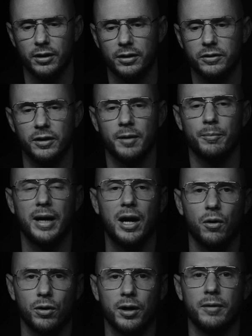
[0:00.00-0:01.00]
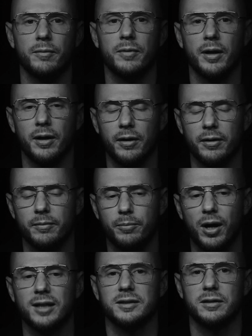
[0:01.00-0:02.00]
to empower and, and
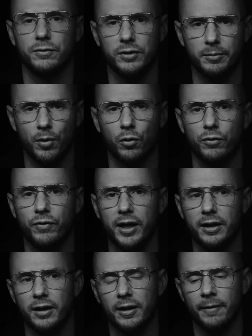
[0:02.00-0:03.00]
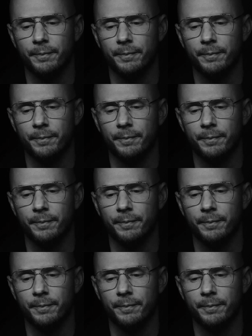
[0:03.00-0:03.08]
positively motivate